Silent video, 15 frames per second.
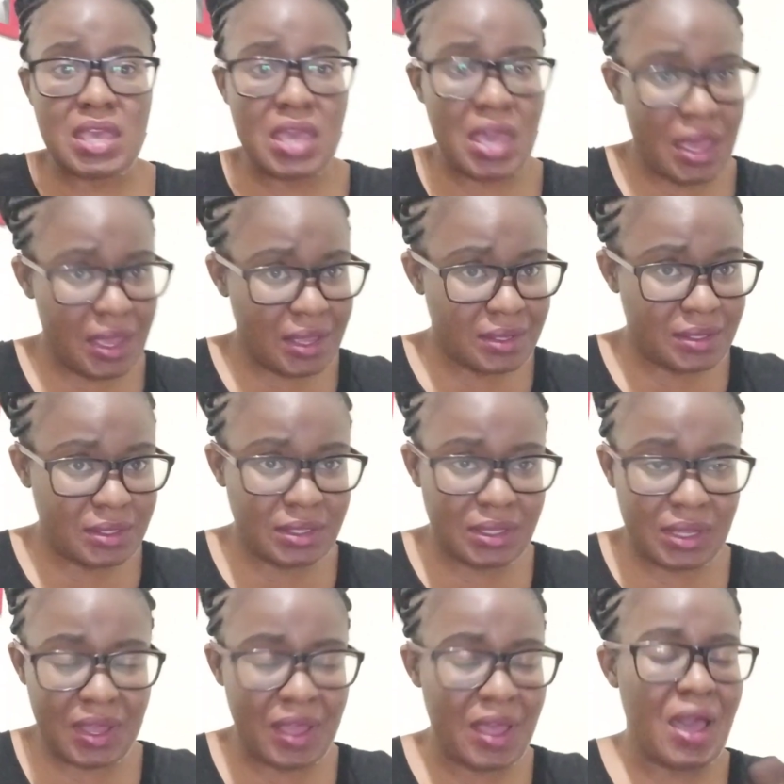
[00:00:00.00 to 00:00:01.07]

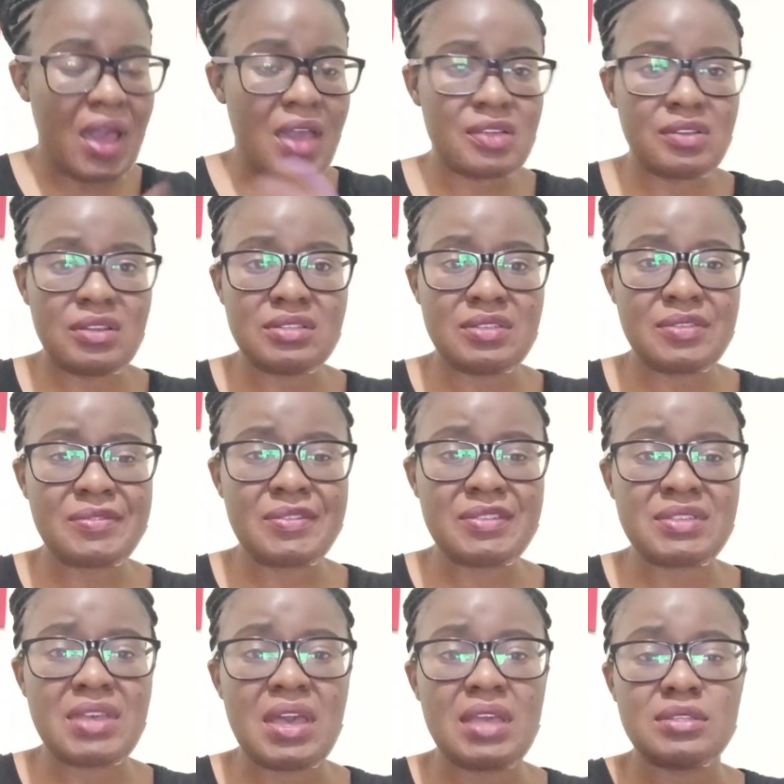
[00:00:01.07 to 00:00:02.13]
And I always
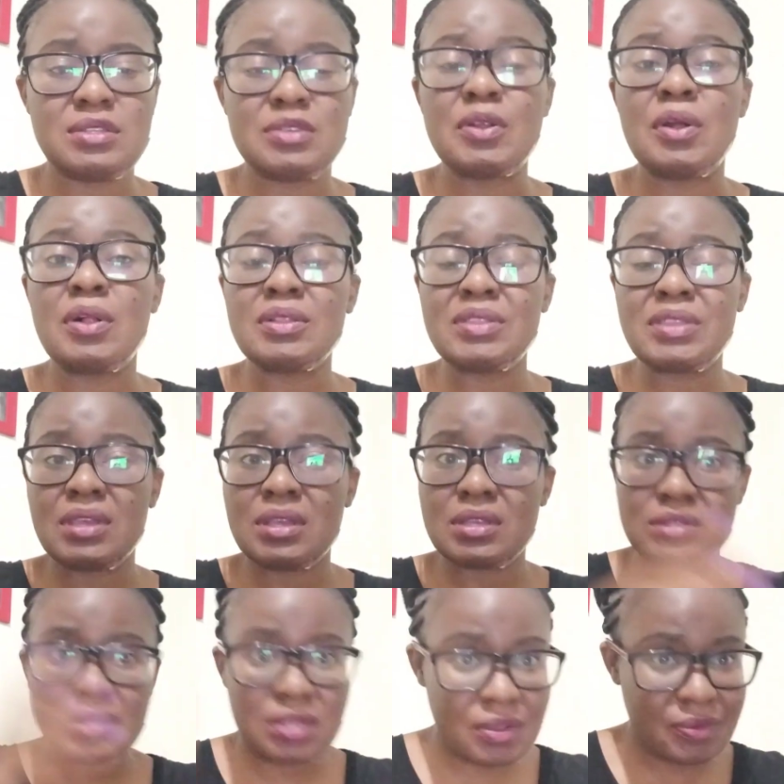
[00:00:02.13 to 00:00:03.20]
emphasize in all
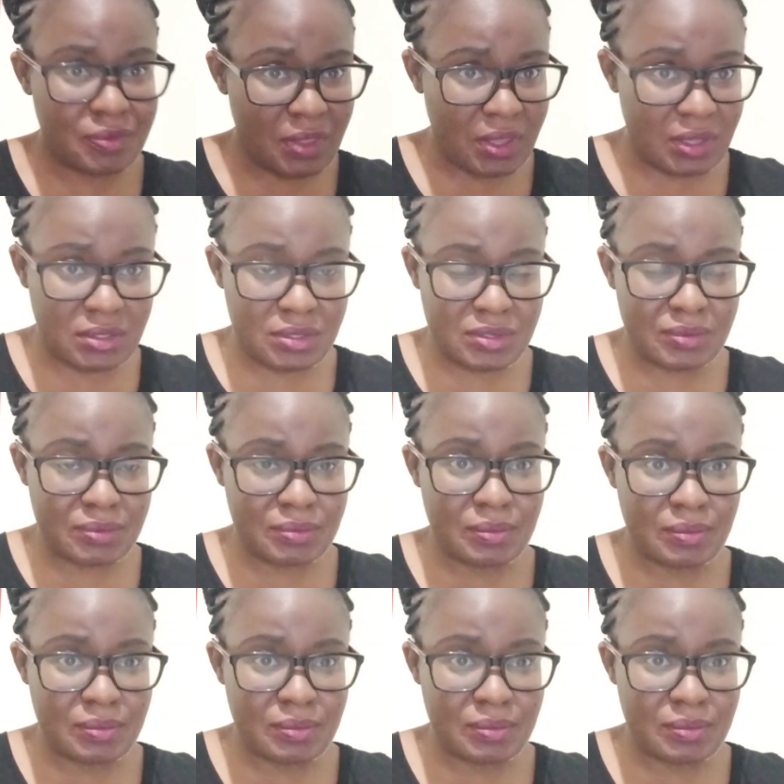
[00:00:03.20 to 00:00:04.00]
things, give thanks.